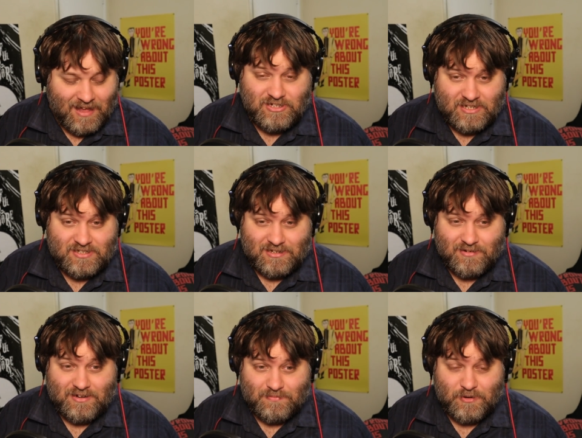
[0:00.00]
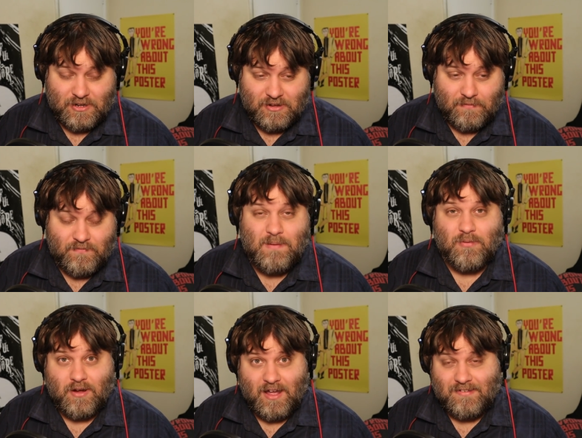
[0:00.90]
actually incinerate is pretty good.
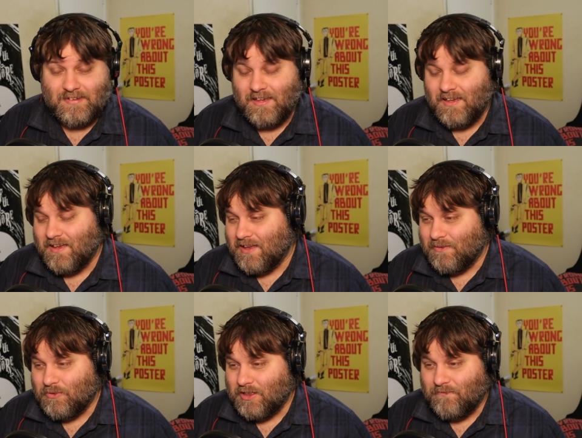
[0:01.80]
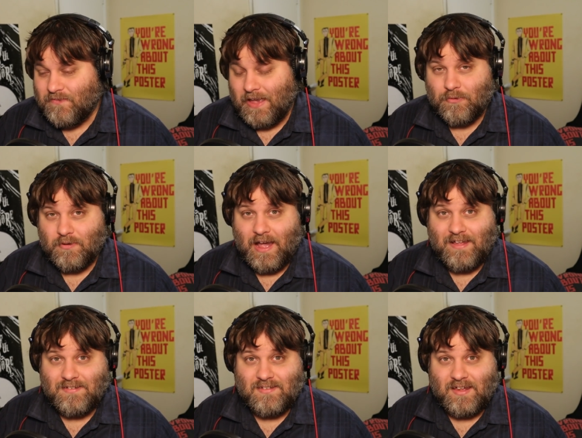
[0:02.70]
Vaporize where they
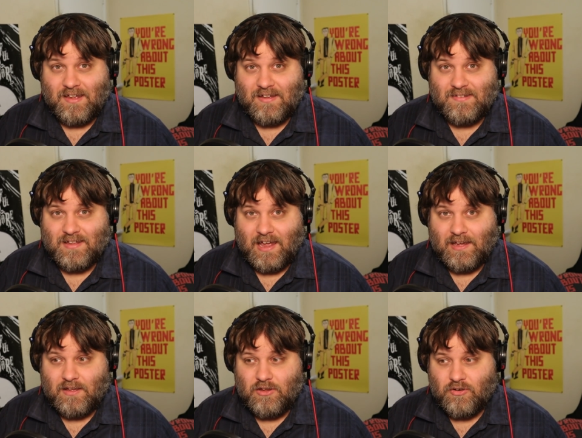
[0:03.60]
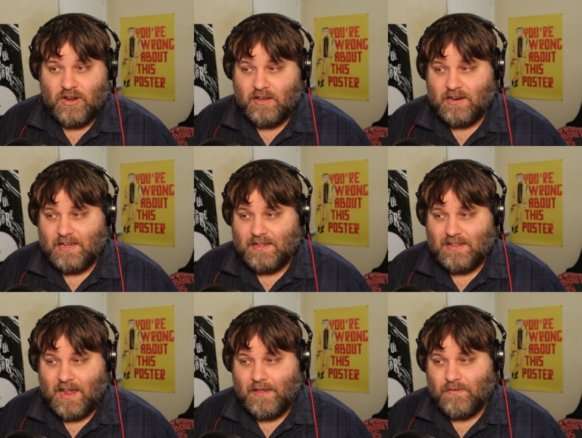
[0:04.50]
vaporize things. Like you're not going to get
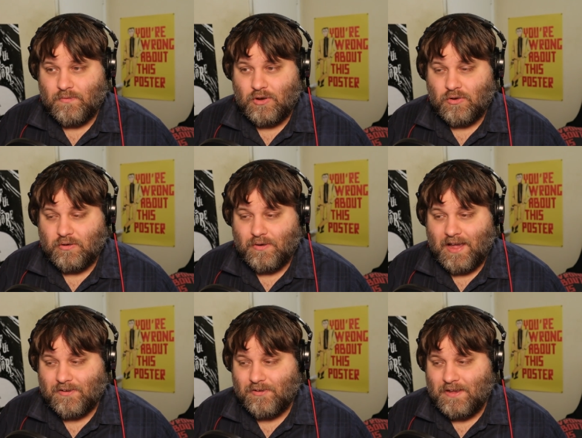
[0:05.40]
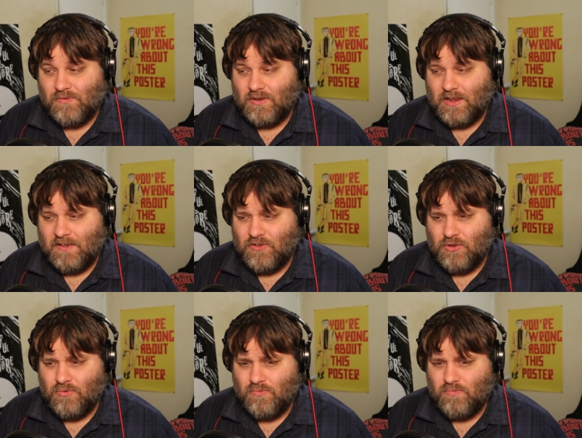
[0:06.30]
that out of a nuclear reactor, even if
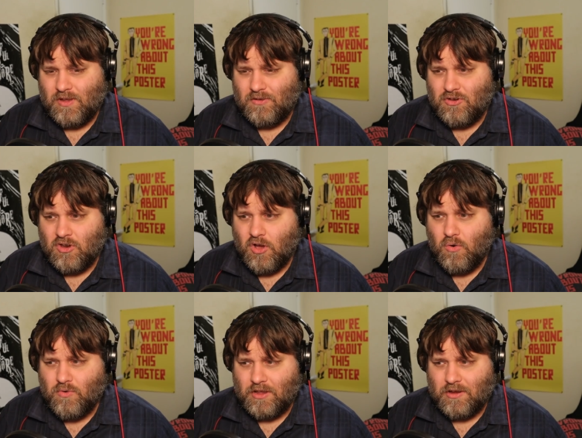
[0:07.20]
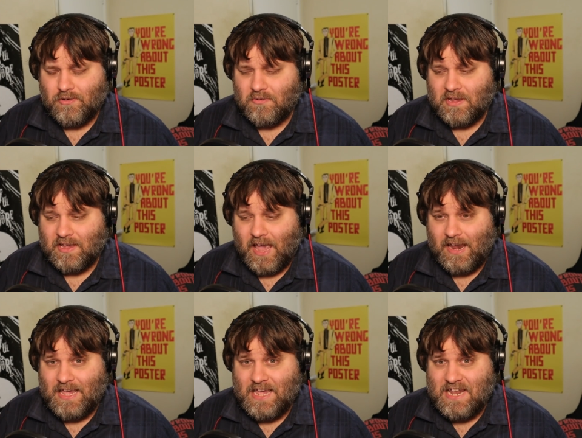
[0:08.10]
you know what you're doing,
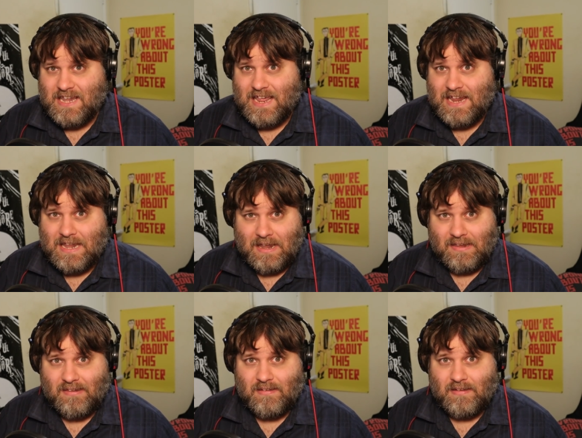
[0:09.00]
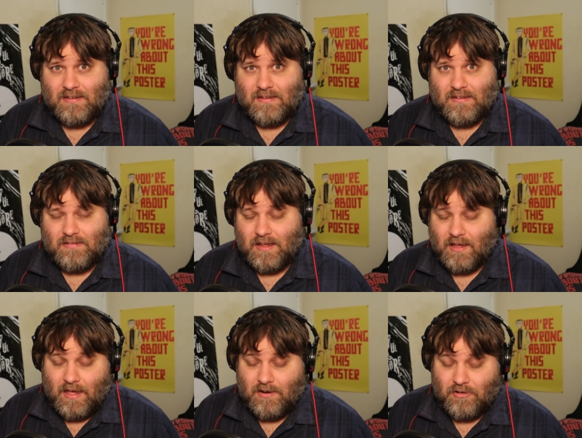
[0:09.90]
and he didn't. I,
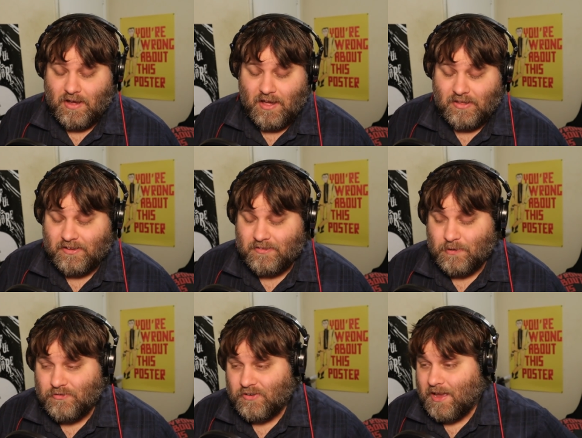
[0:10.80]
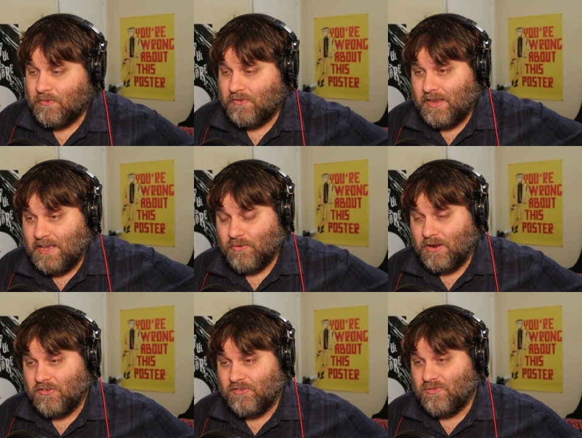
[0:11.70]
I don't know how the explosion happens, either
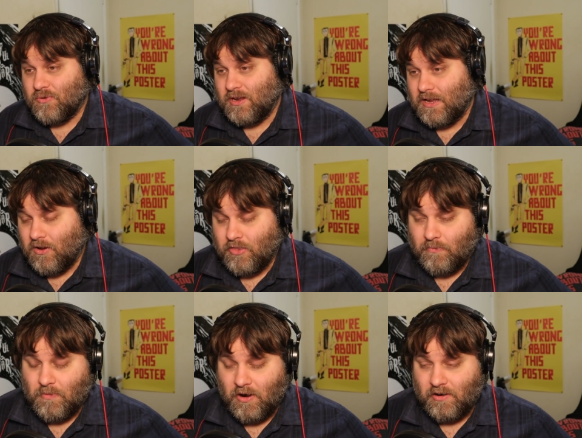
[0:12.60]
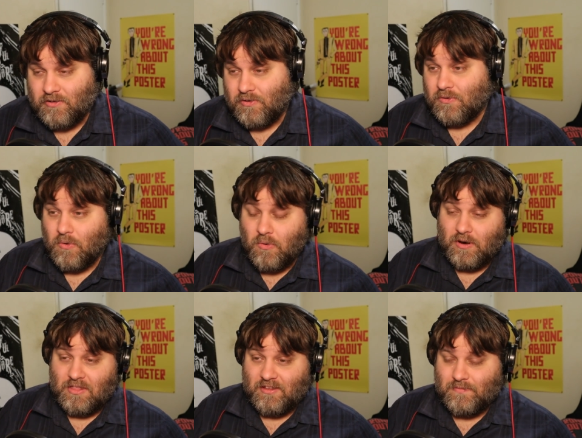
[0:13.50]
in the story, on the article, or
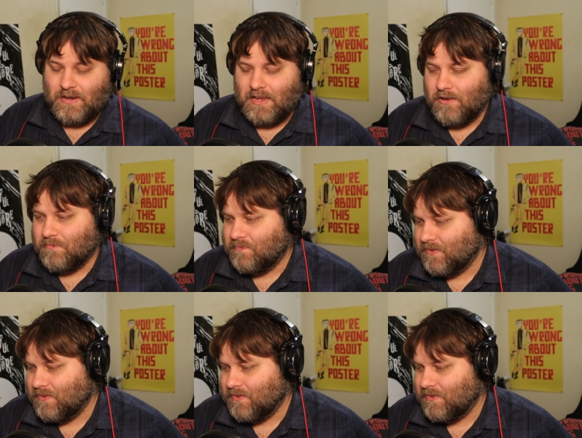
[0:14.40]
in this video.